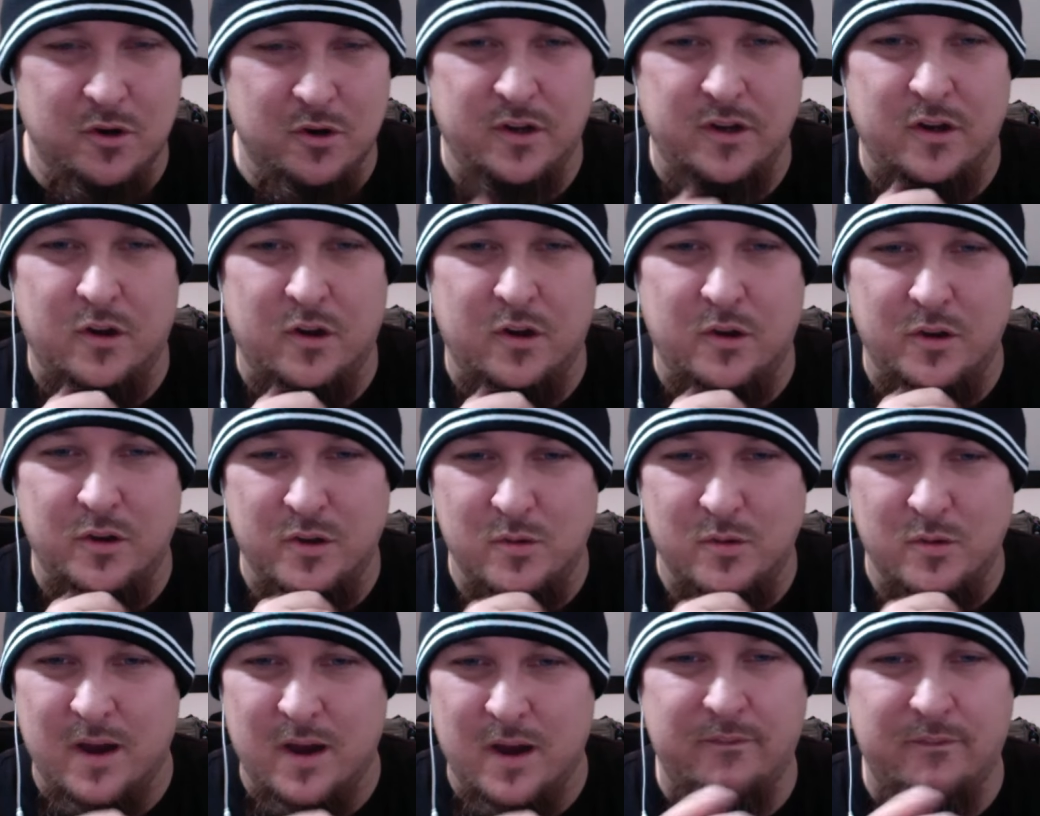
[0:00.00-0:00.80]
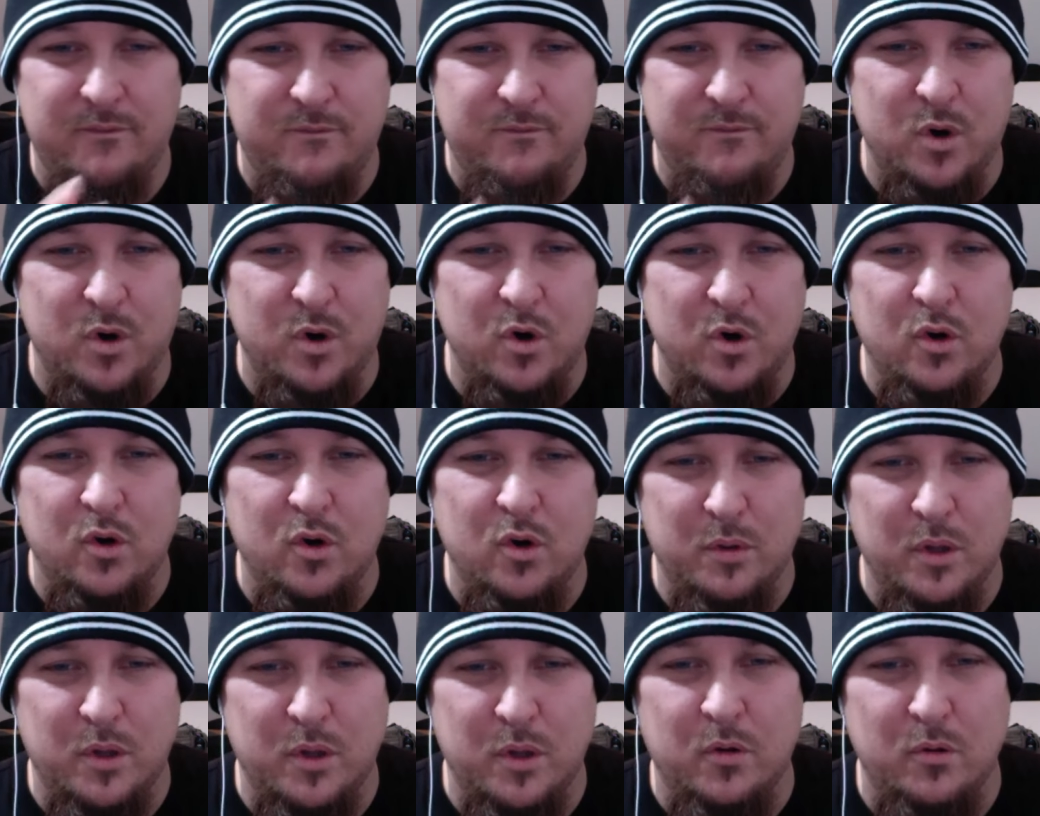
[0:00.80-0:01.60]
You want
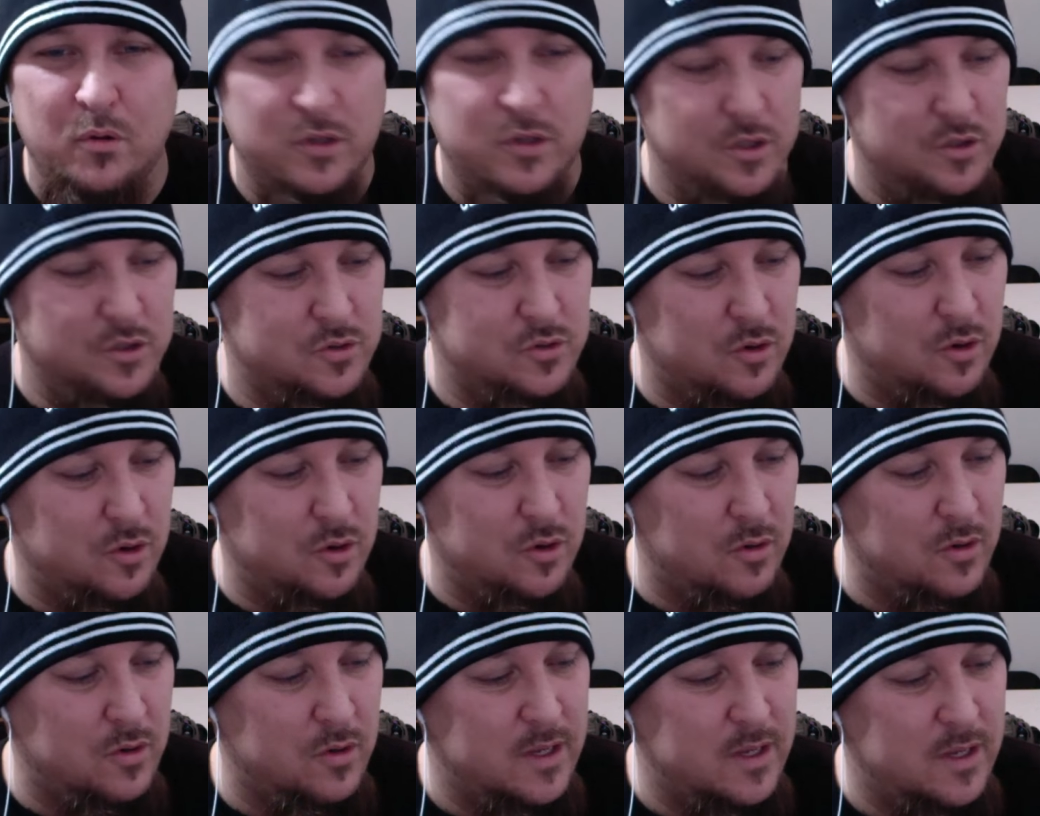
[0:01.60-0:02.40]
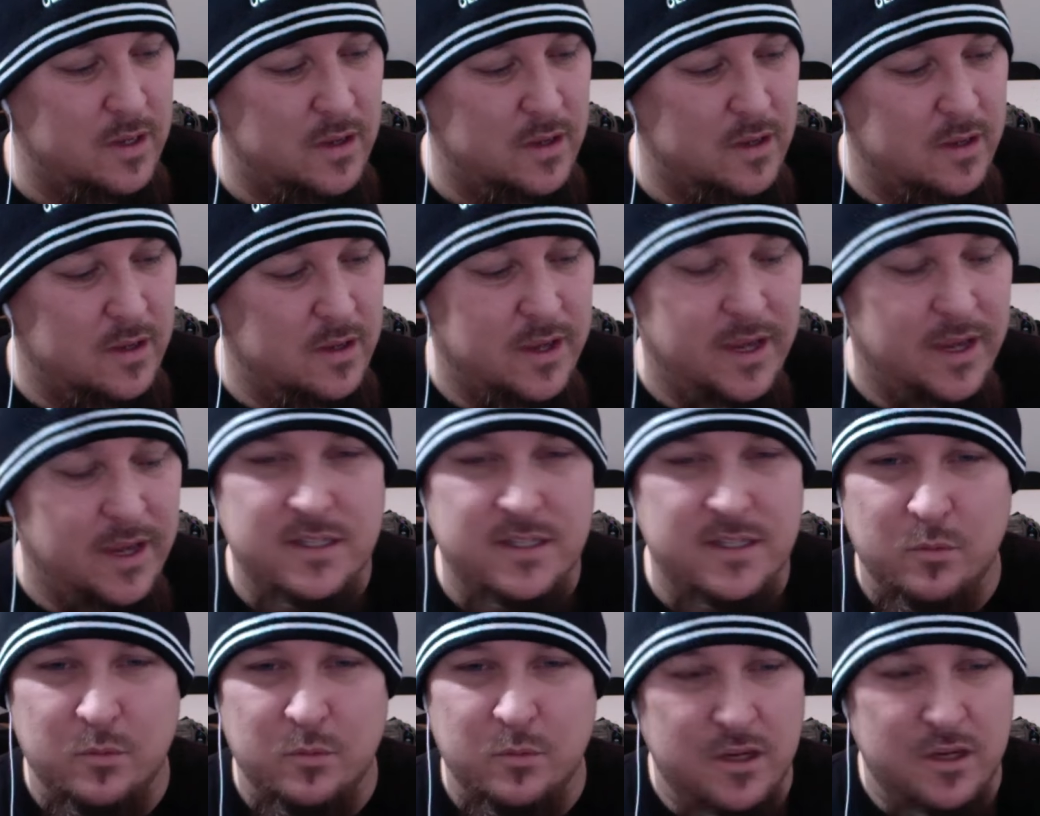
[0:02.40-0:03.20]
full-blown control. He
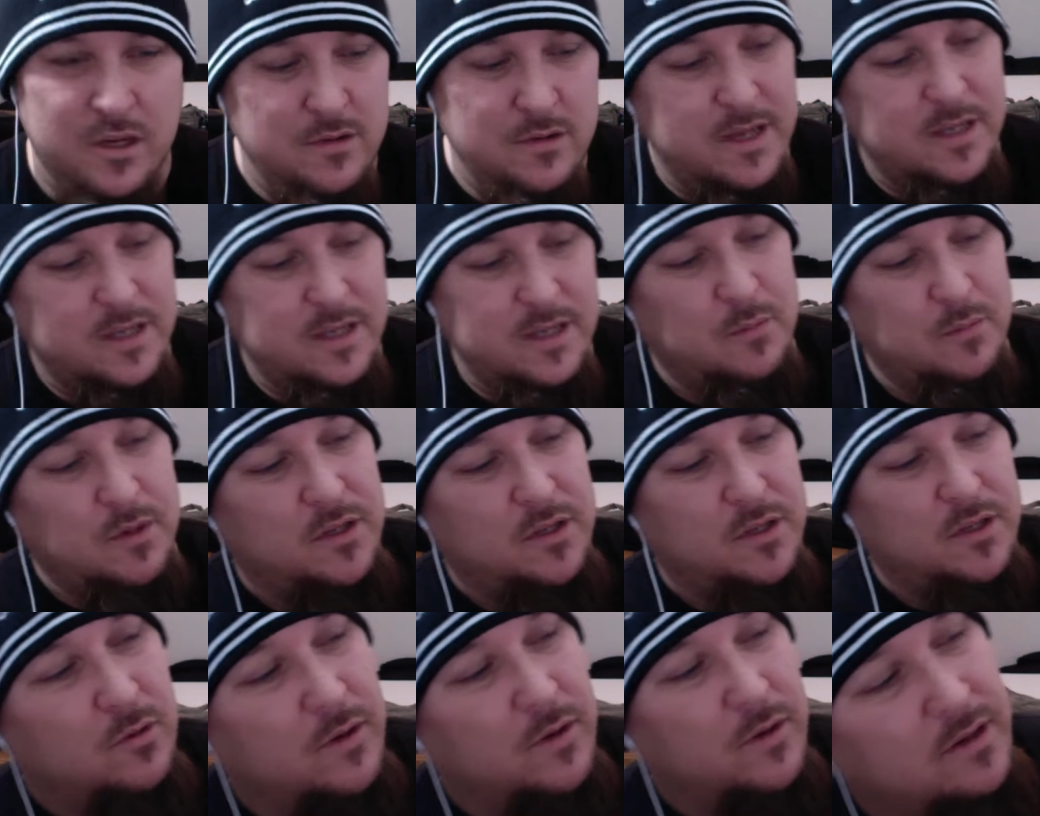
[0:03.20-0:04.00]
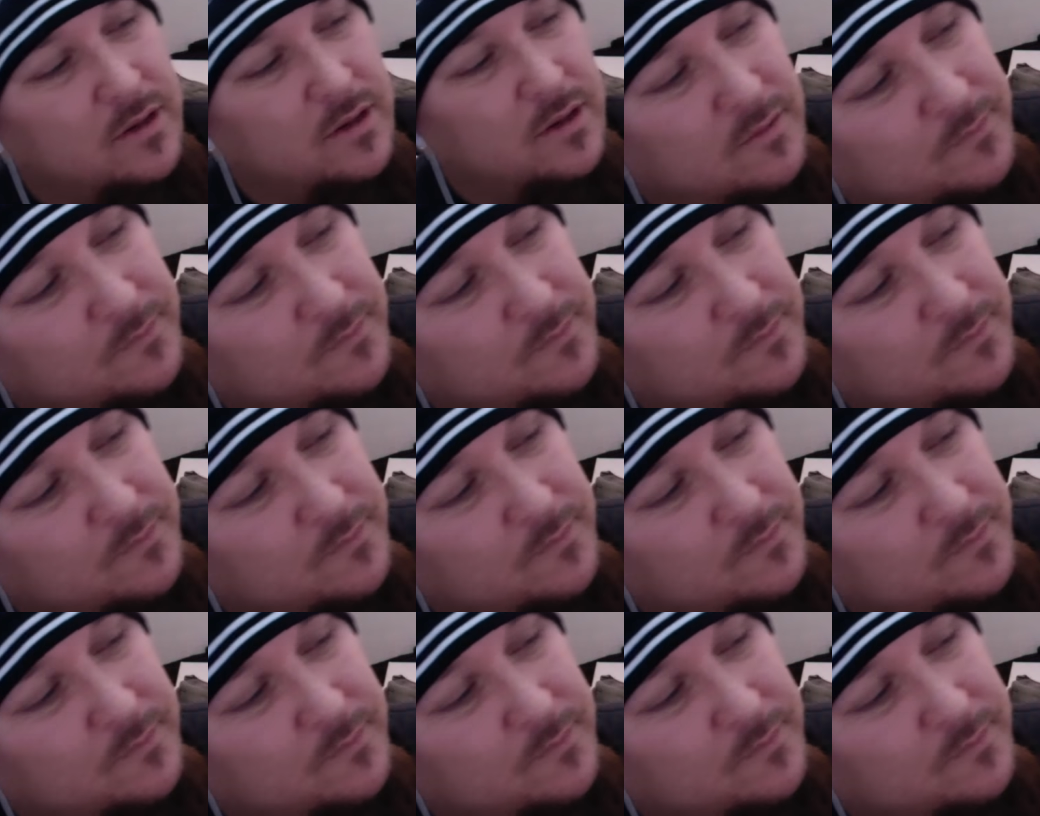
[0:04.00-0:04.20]
said, what you need to be doing